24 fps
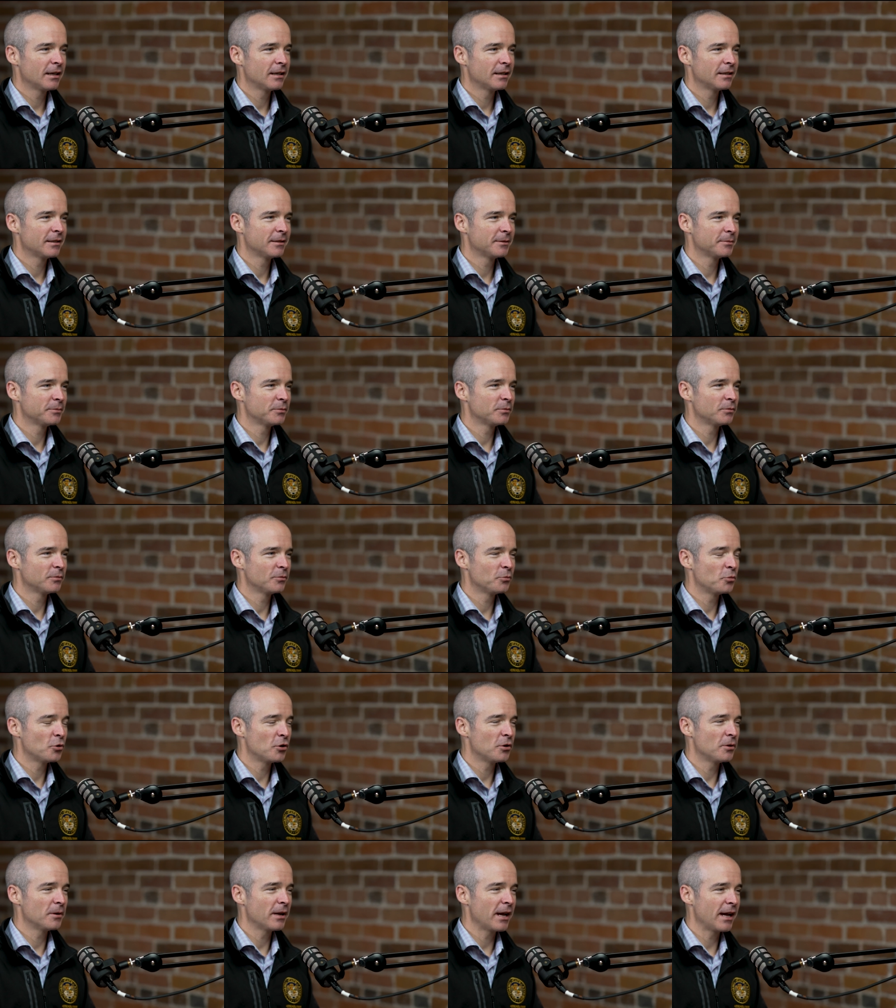
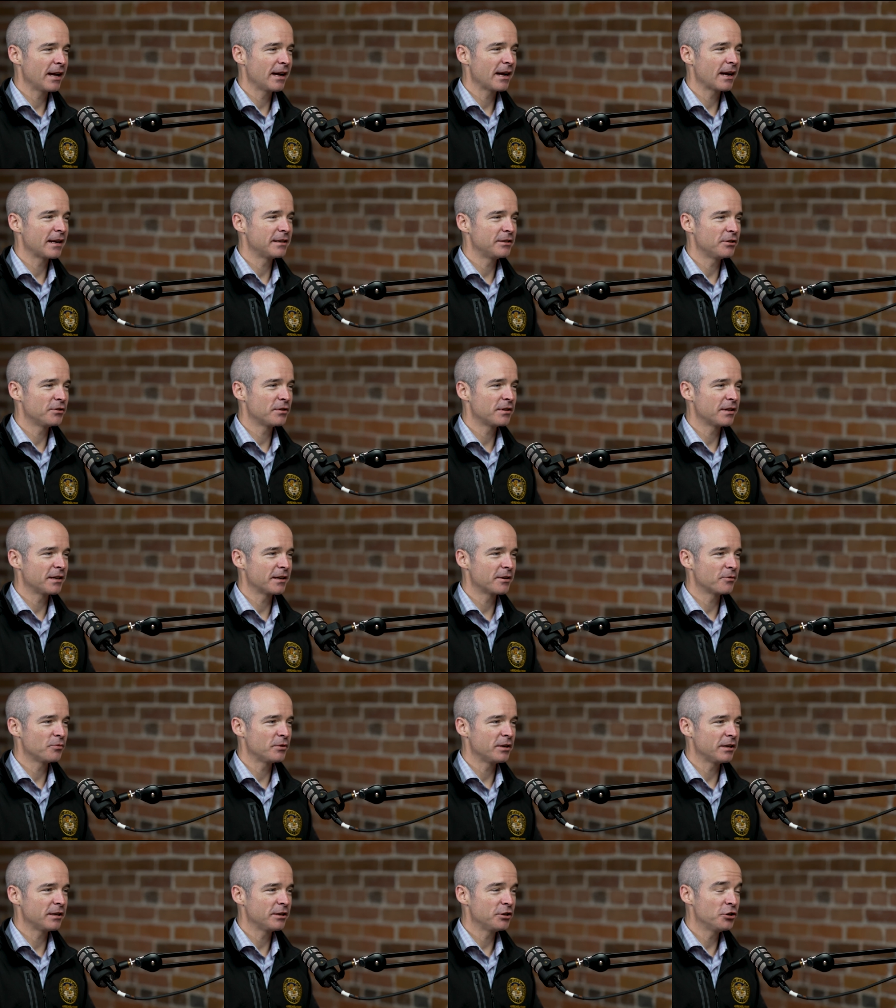Well, I do think
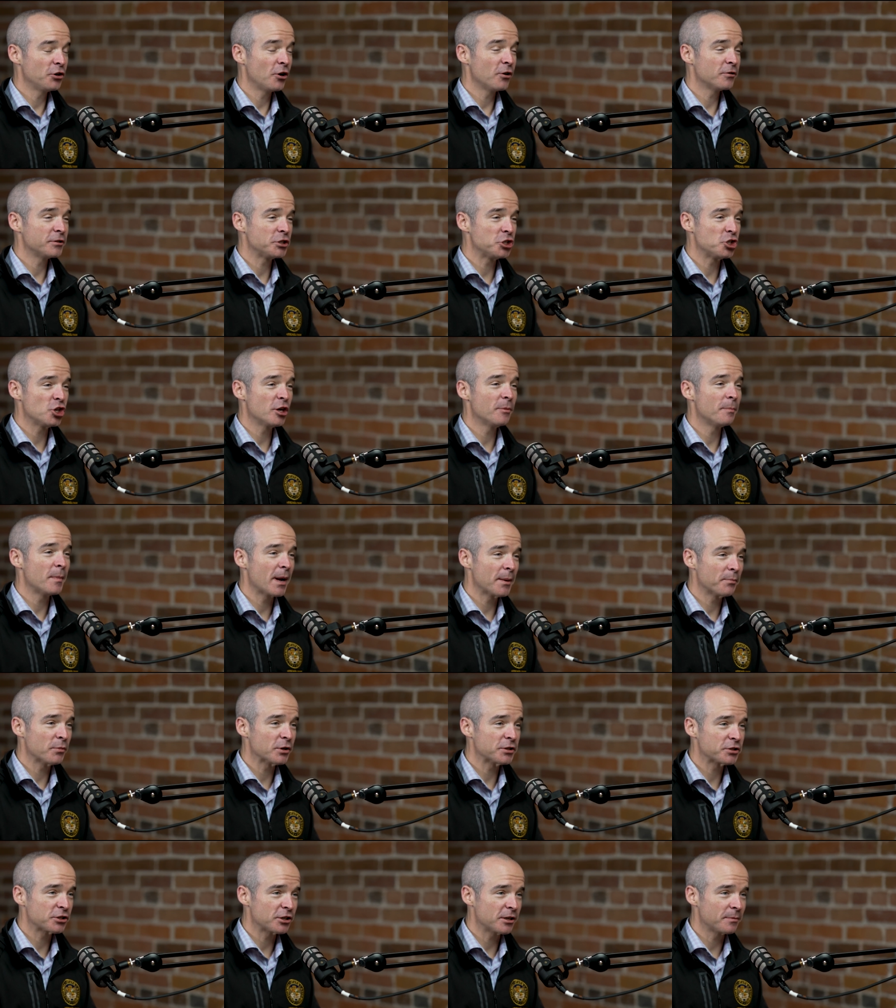a gym
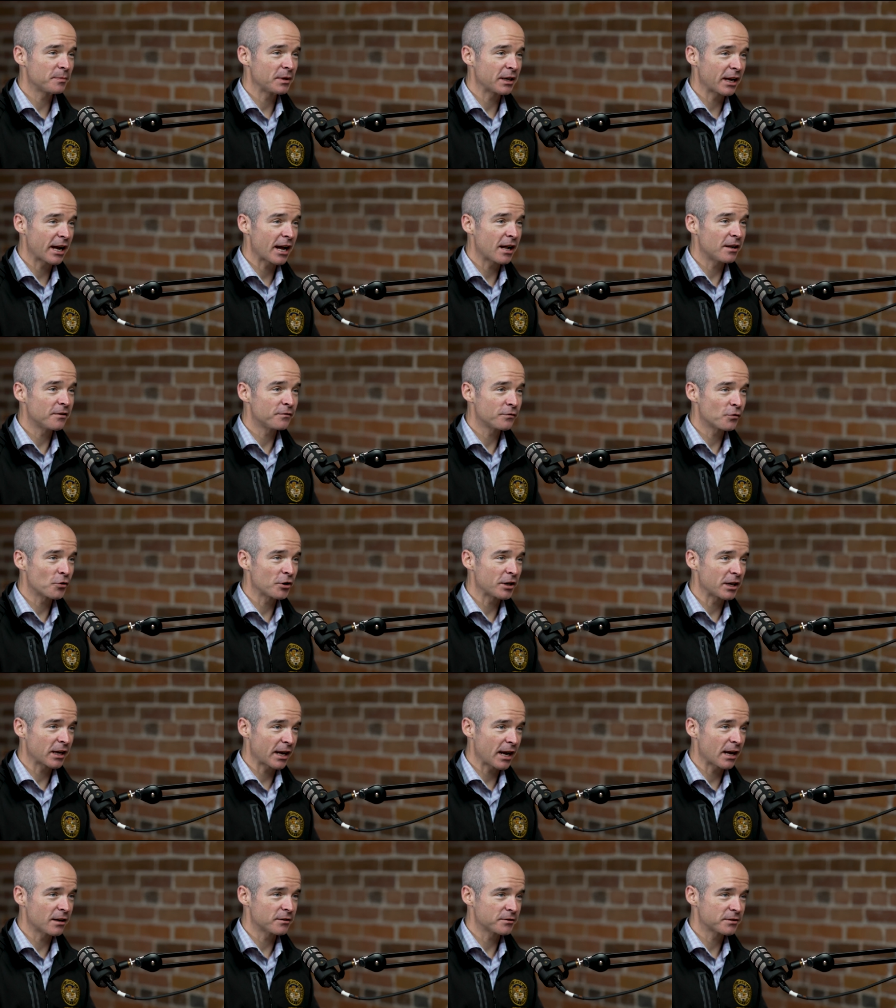membership in California
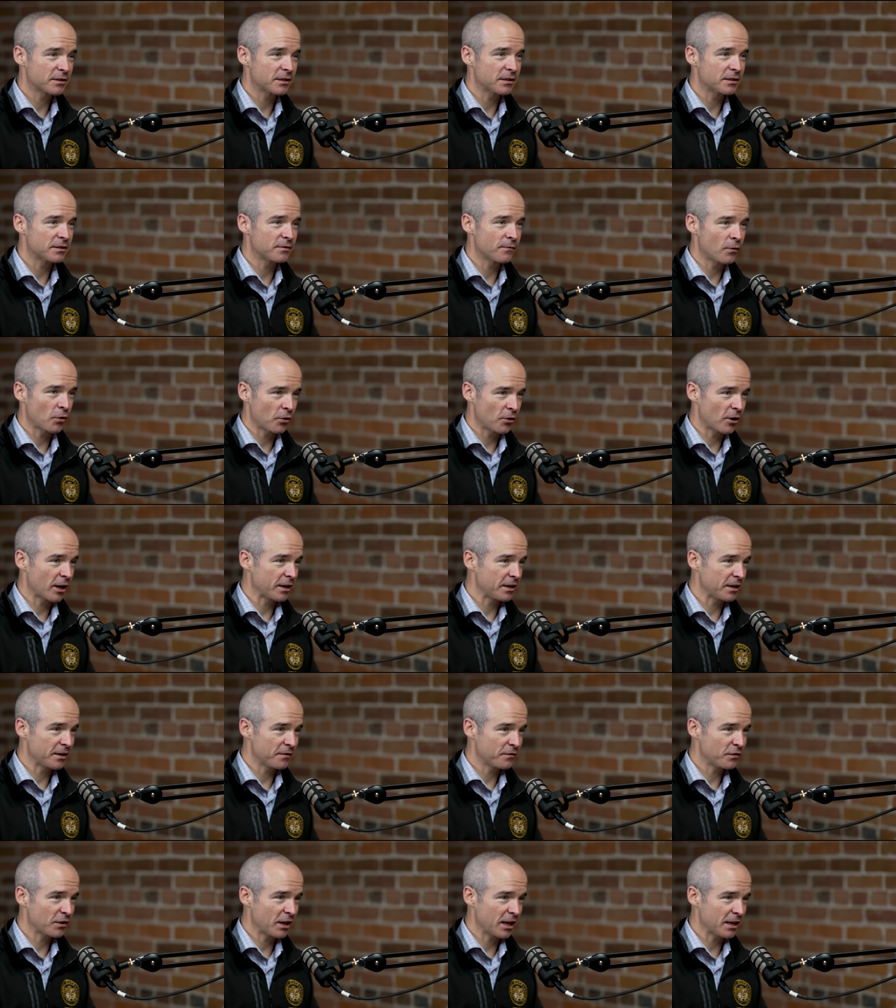counts as voter
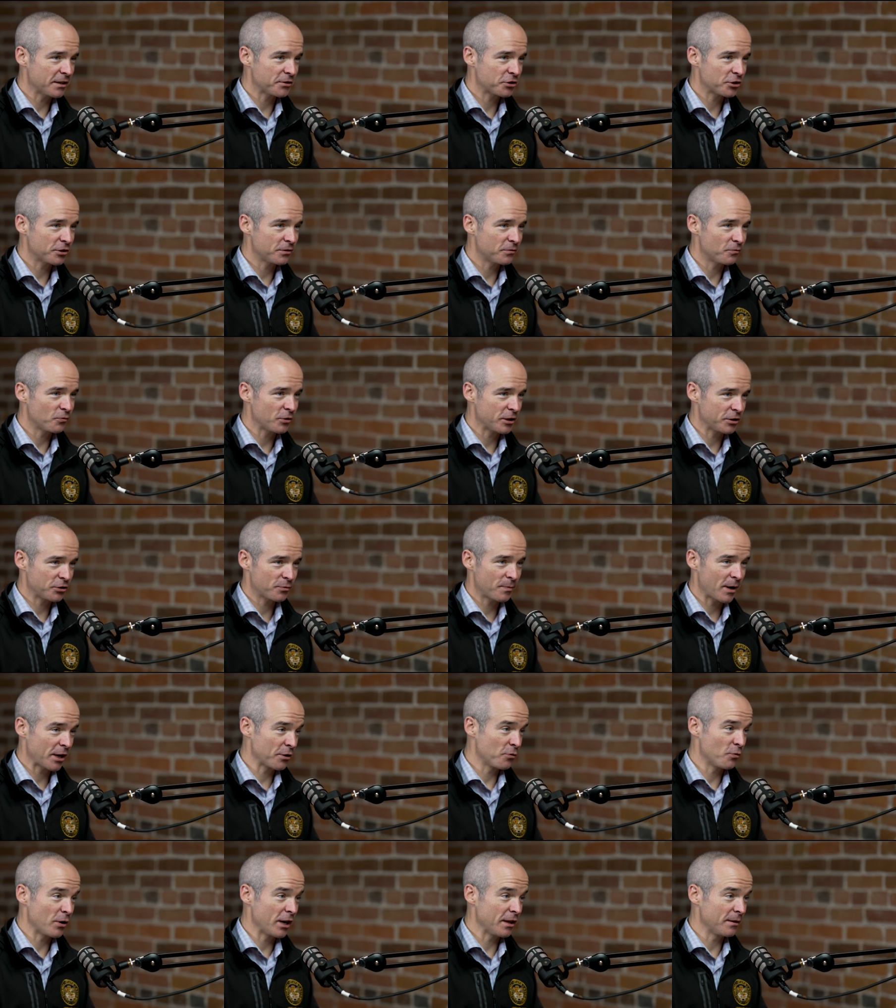identification, which,
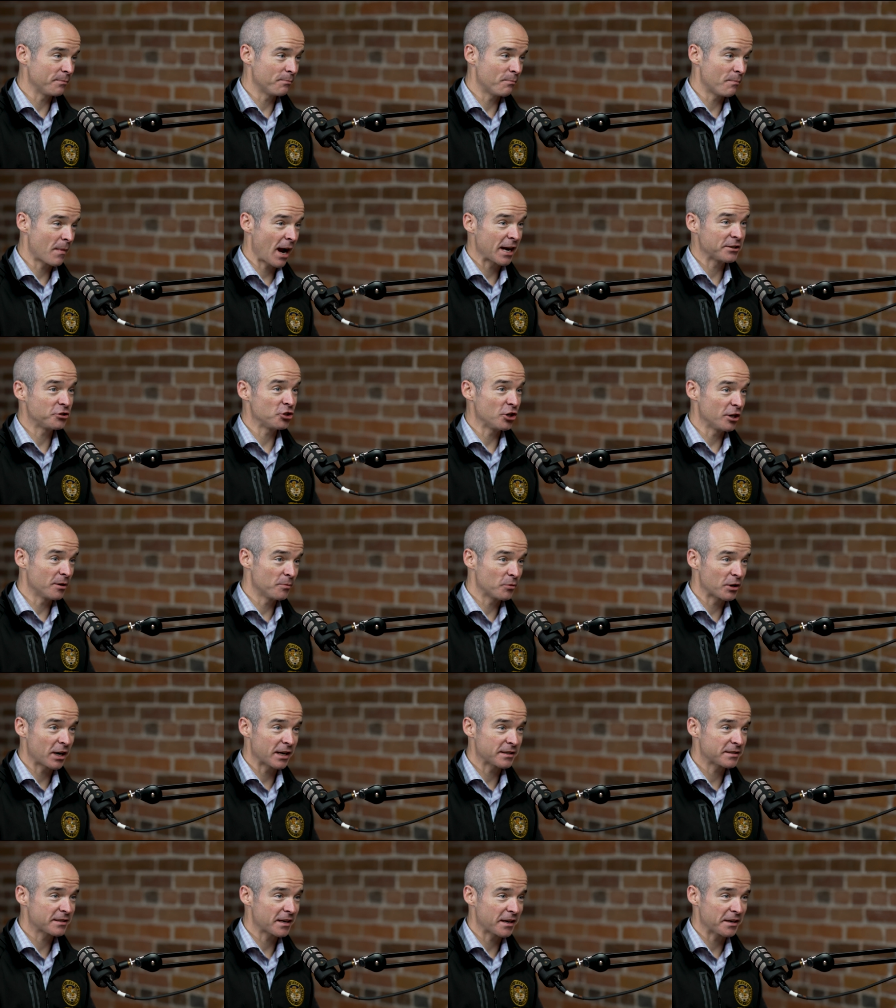by the way, my gym, when
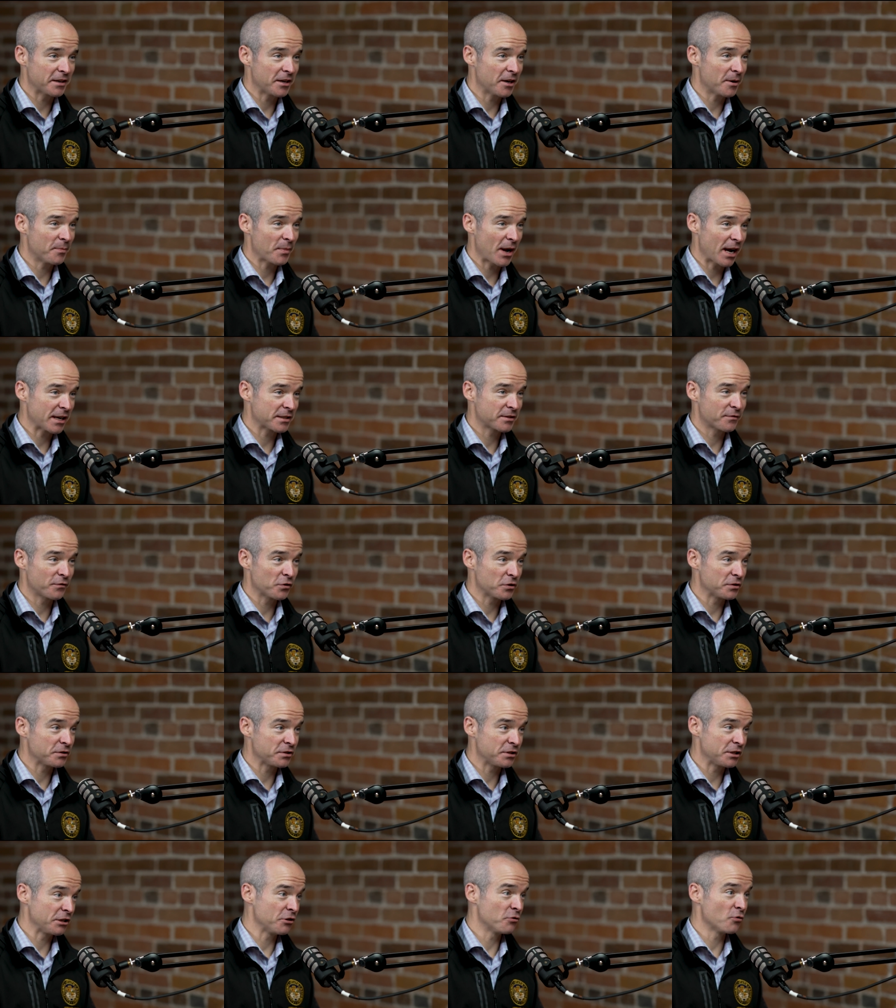I signed up, asked for
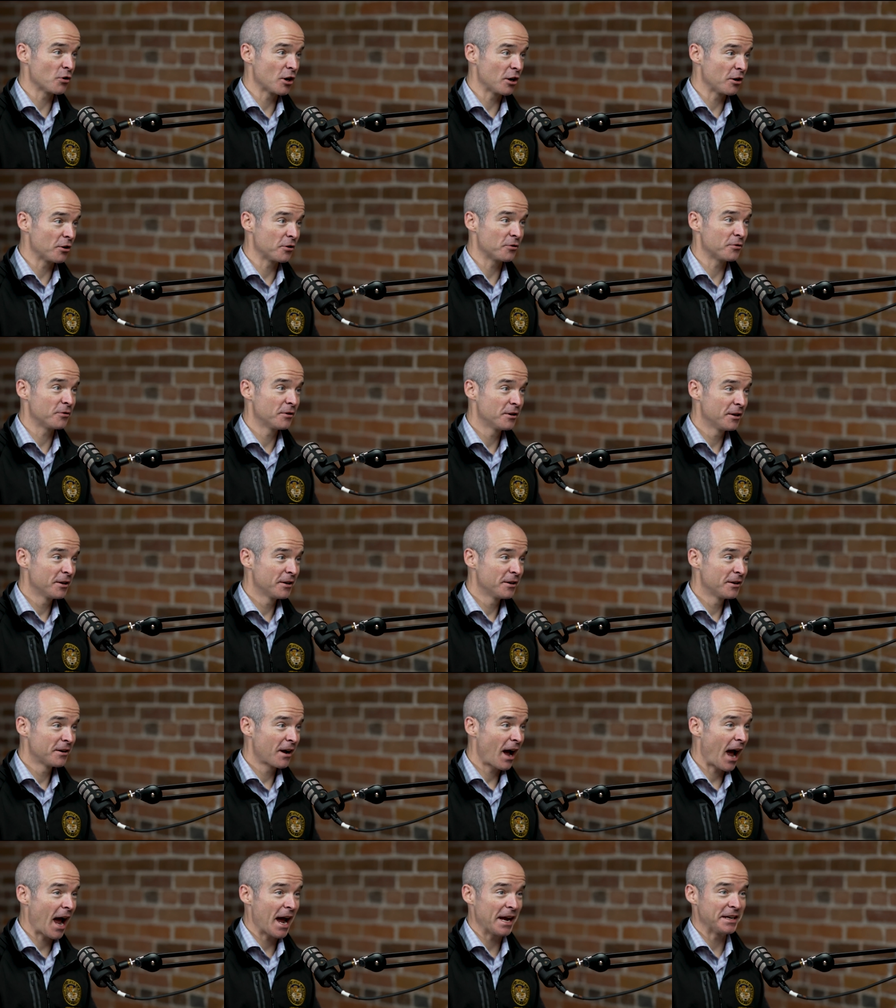zero
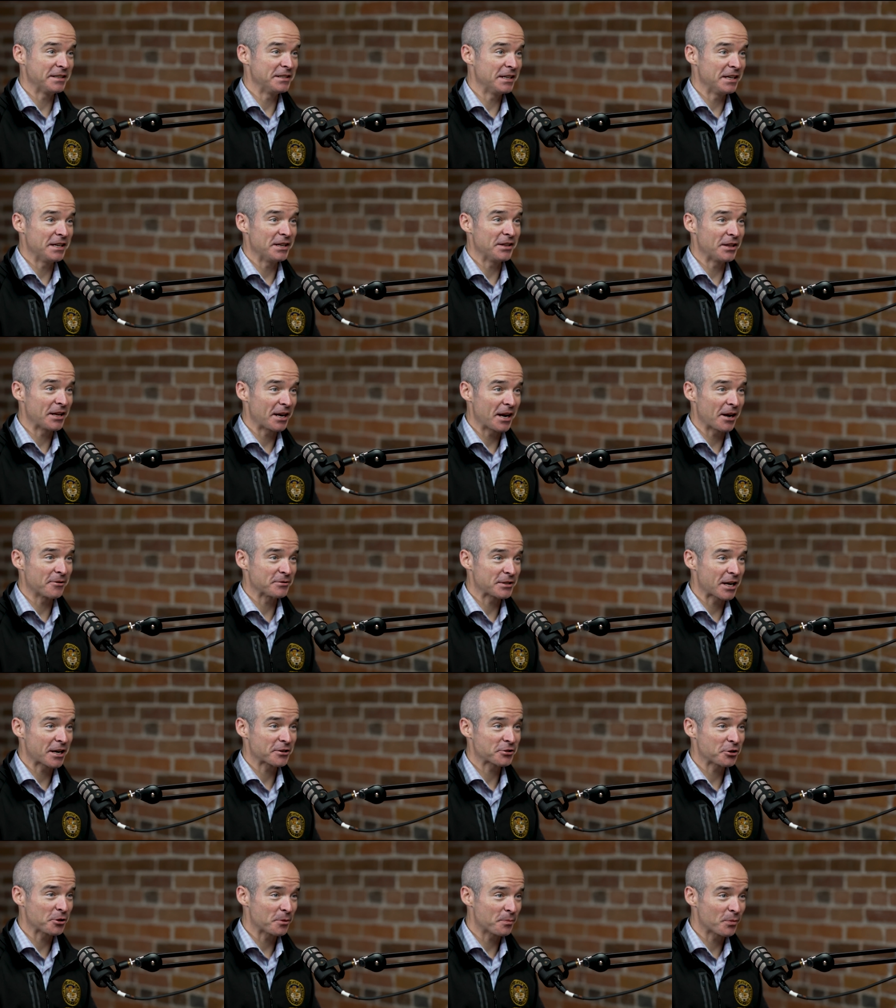ID that I was
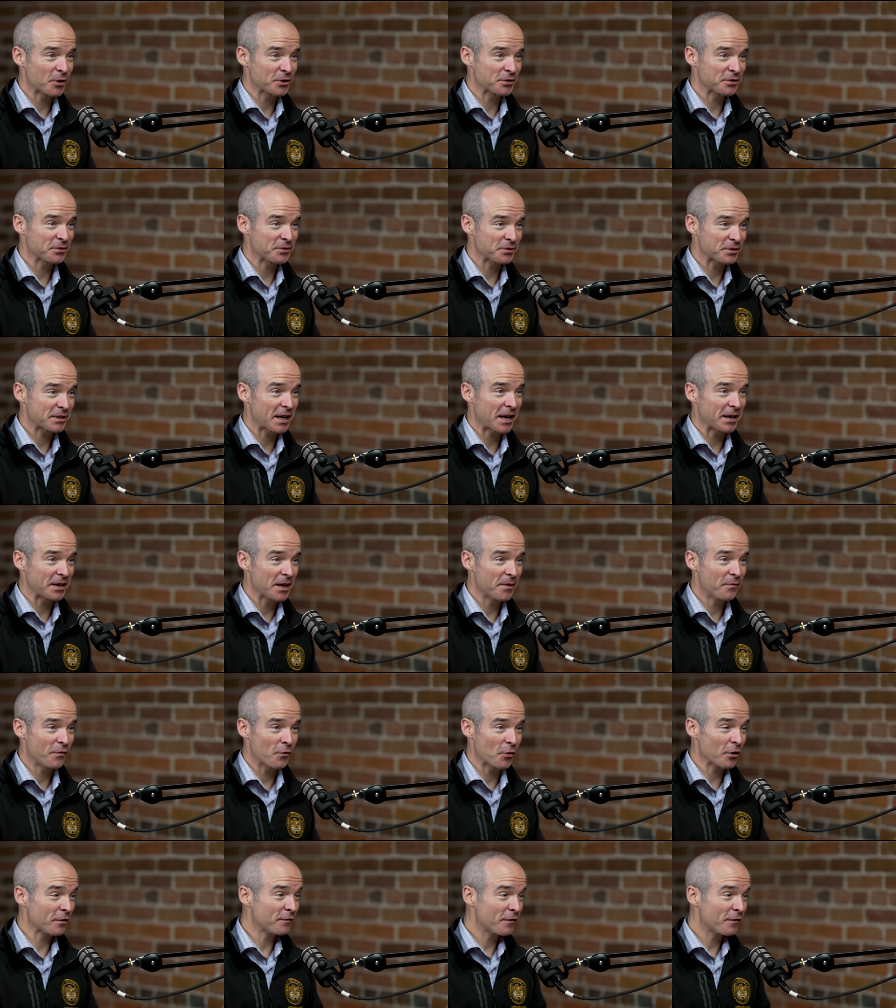actually the person who signed up for.